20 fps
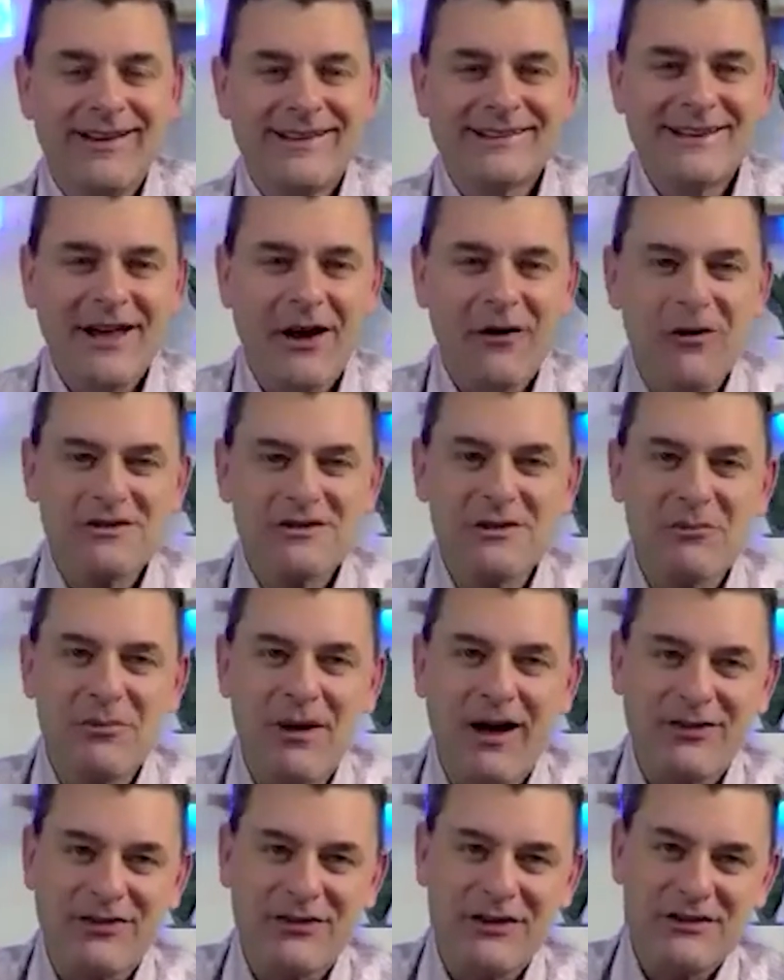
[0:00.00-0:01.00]
Tell us
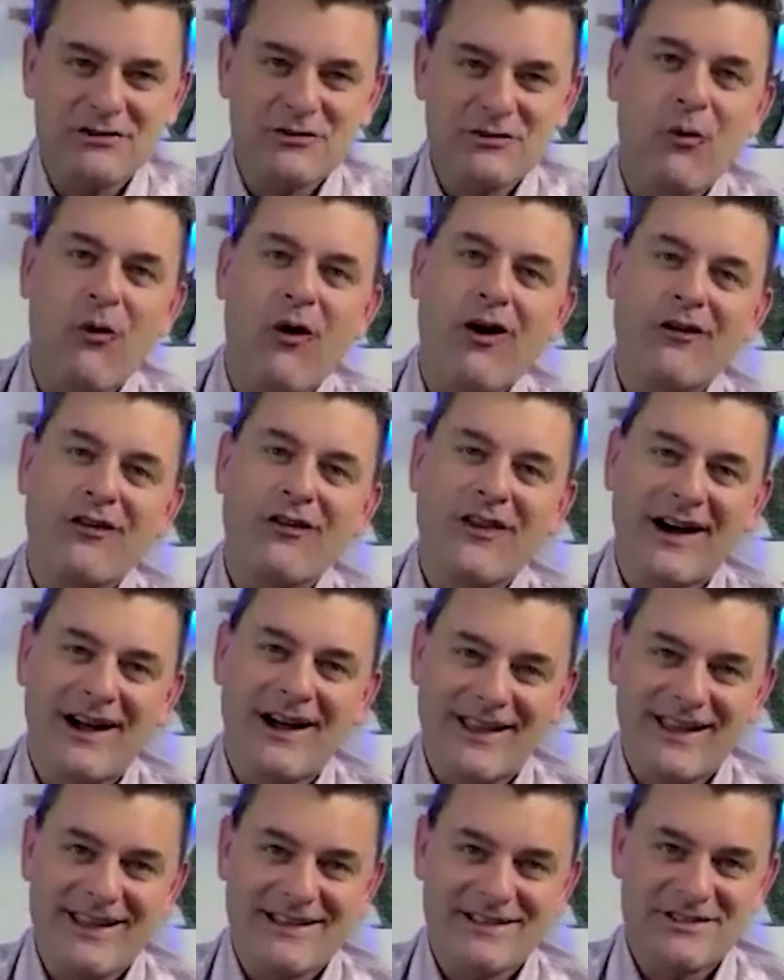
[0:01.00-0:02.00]
about this walnut
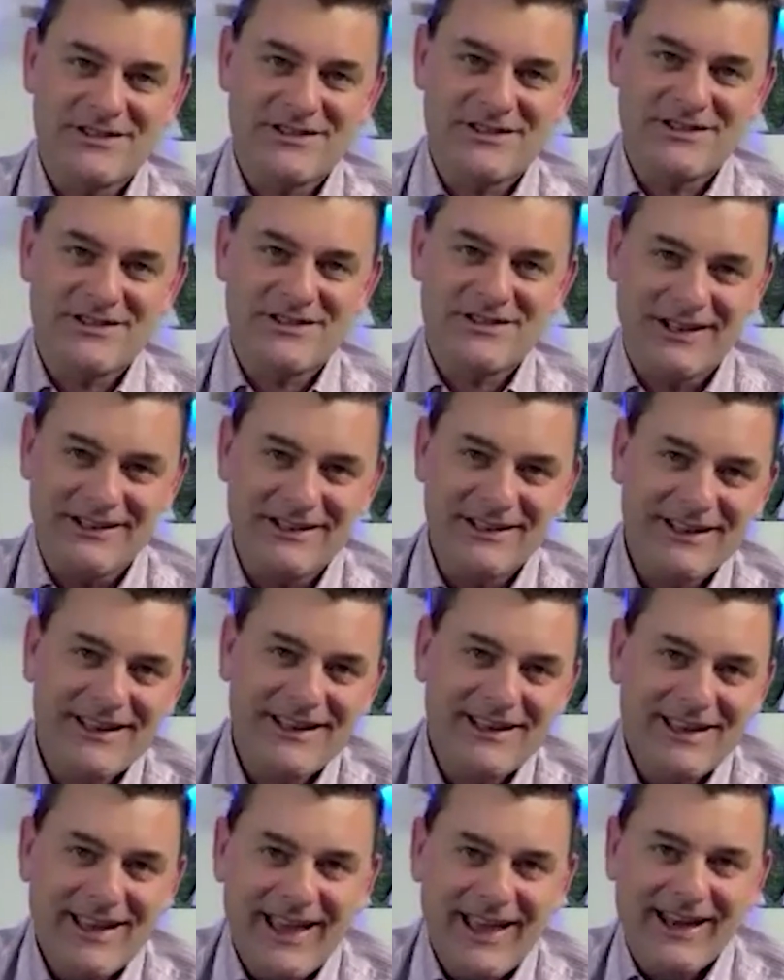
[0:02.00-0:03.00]
incident
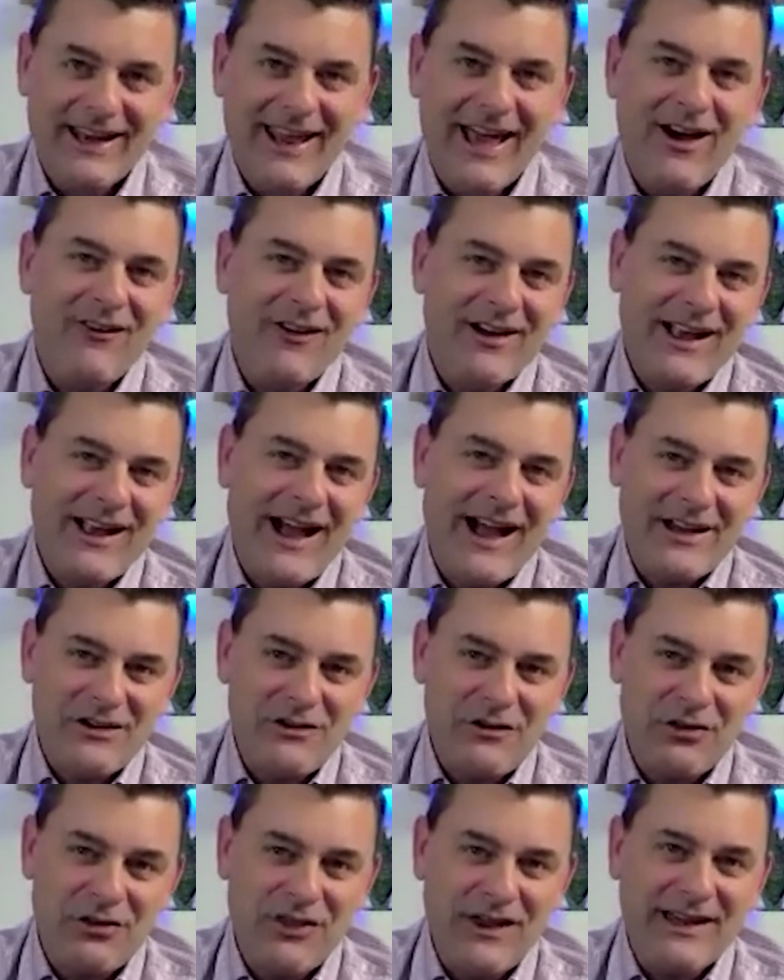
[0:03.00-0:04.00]
and how it got you
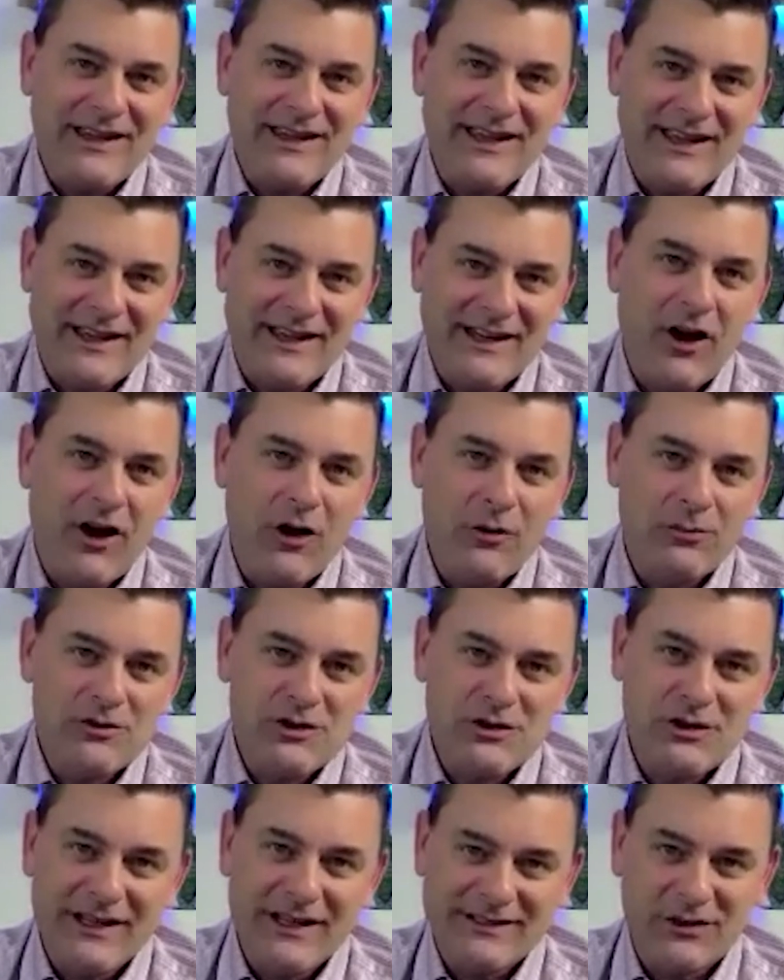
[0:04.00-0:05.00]
thinking and helped you
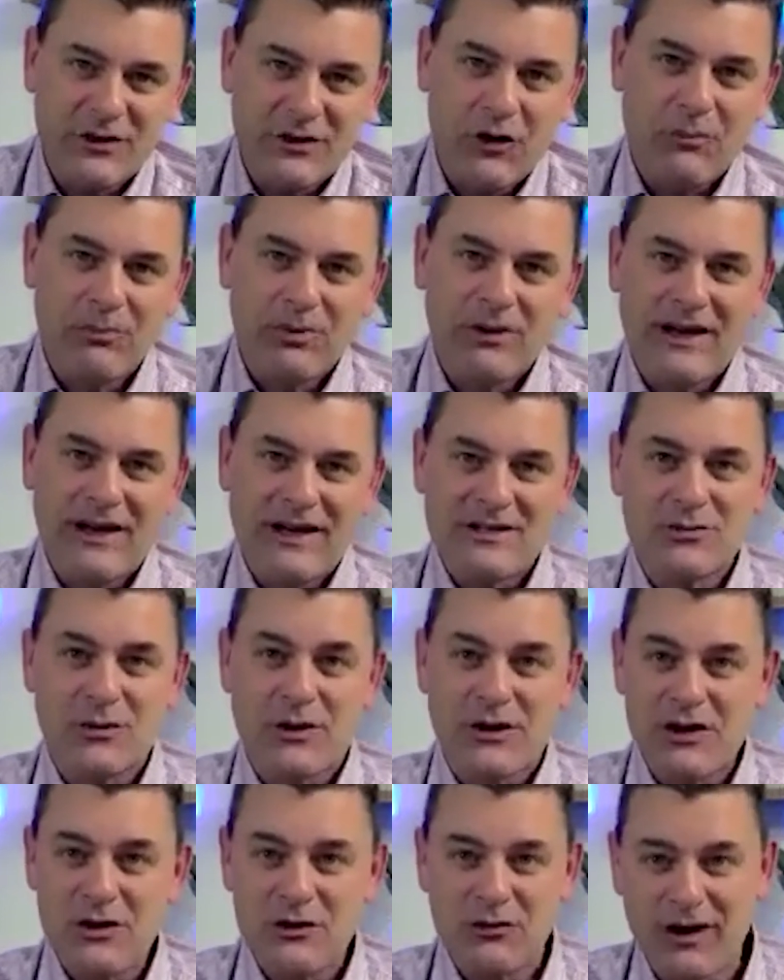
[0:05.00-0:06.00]
get to a place where
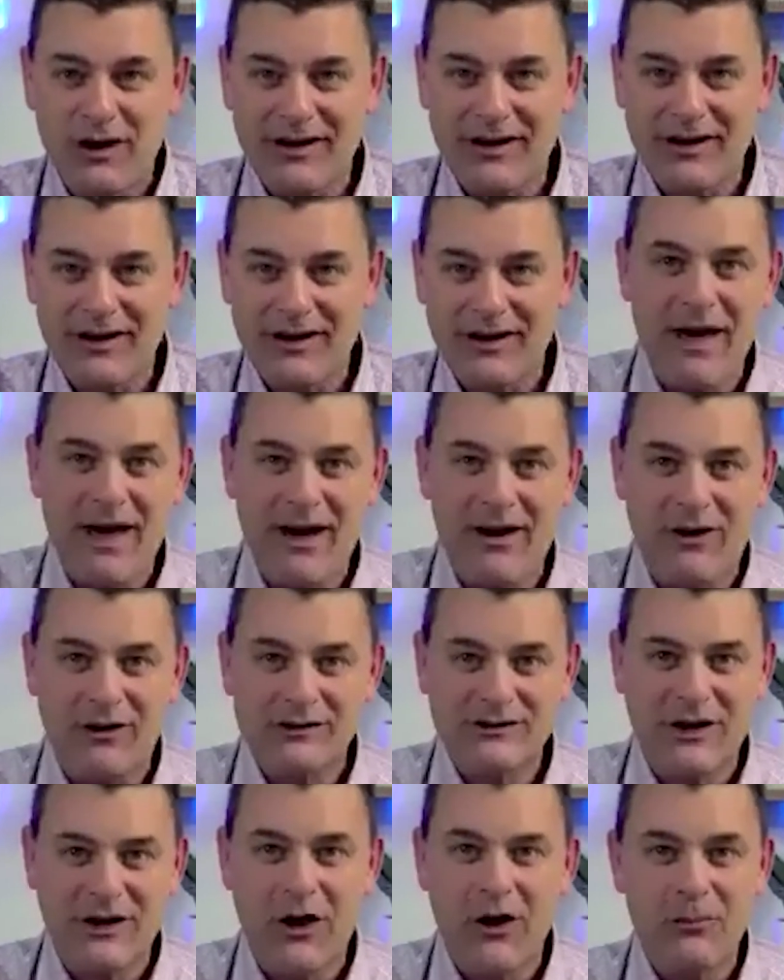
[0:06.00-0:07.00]
you ring the bell
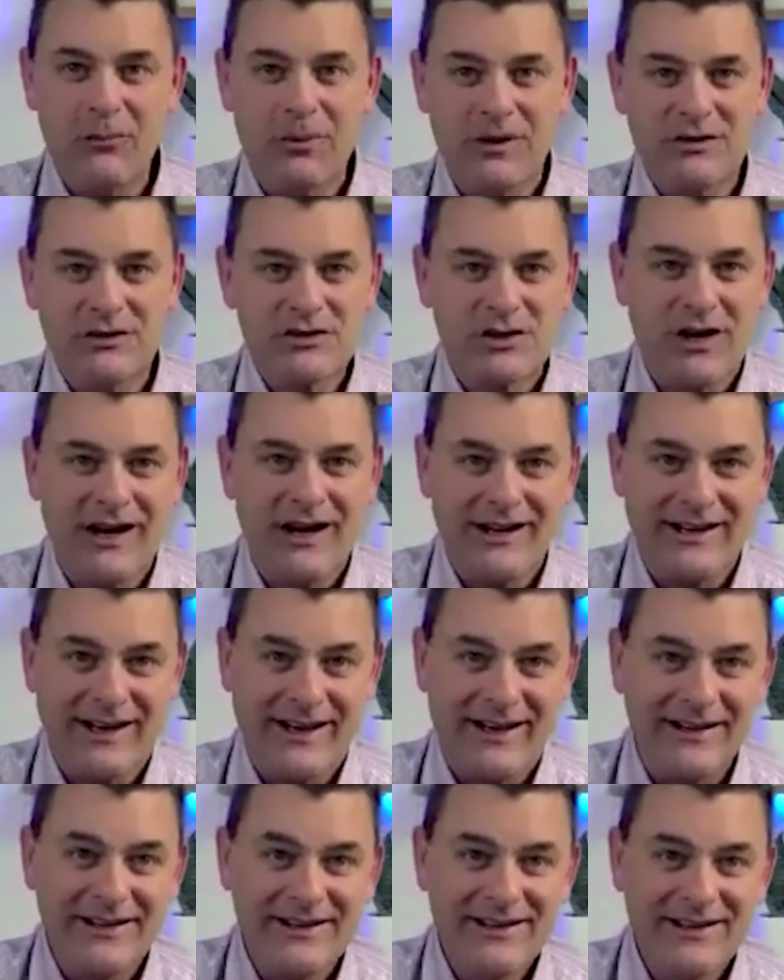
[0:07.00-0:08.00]
to open
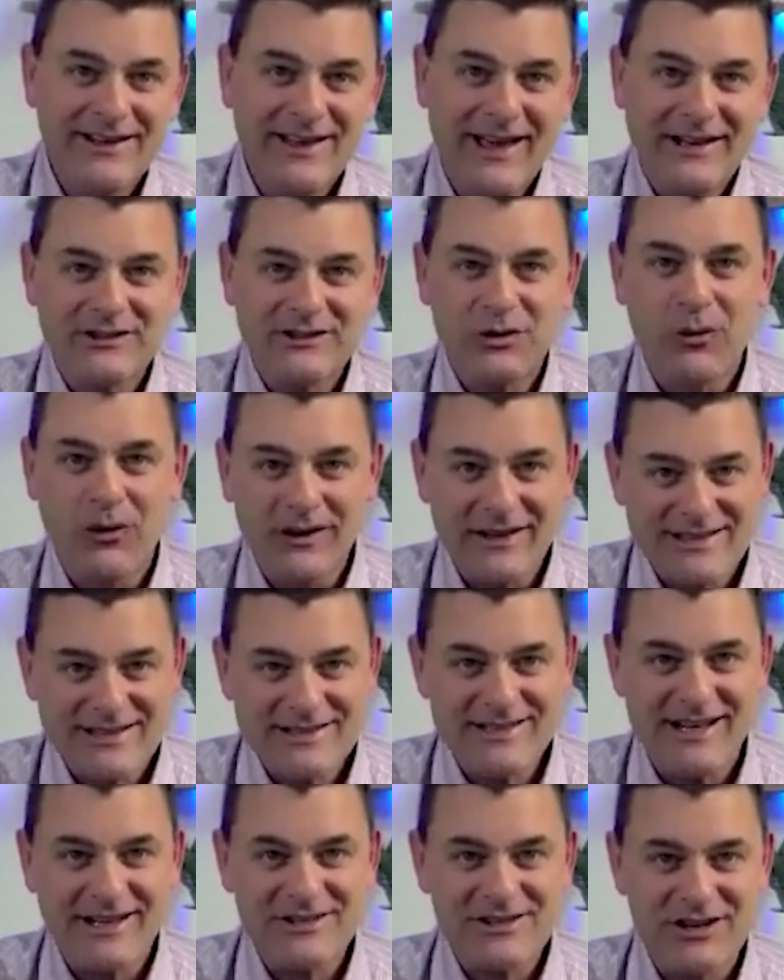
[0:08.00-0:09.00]
trading at
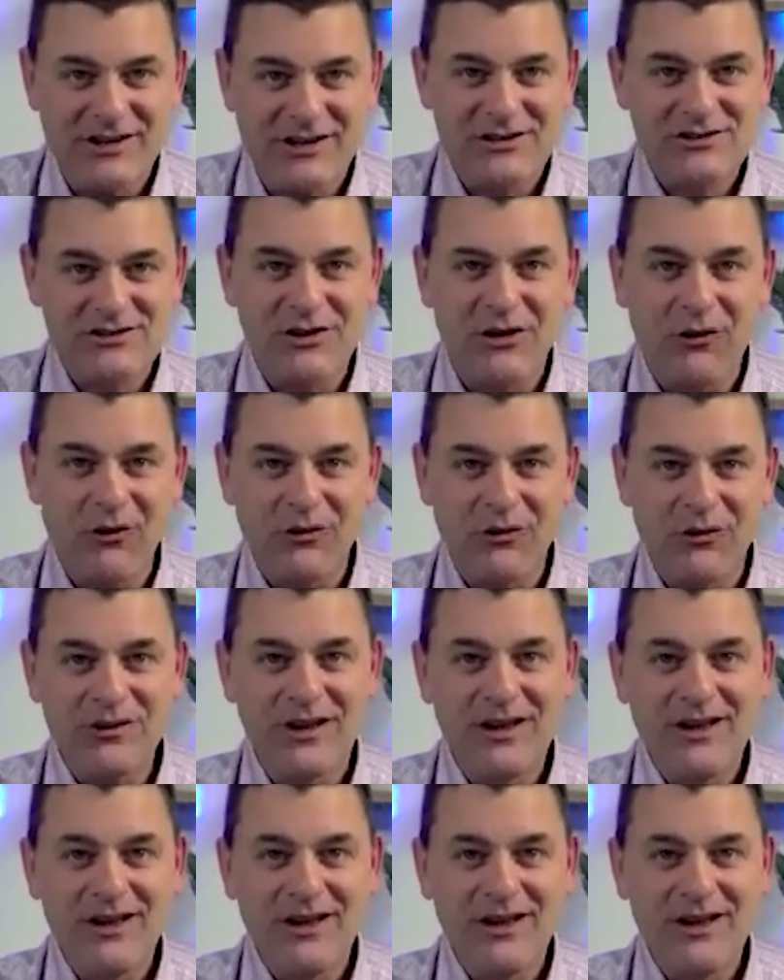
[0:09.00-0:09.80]
26 years old,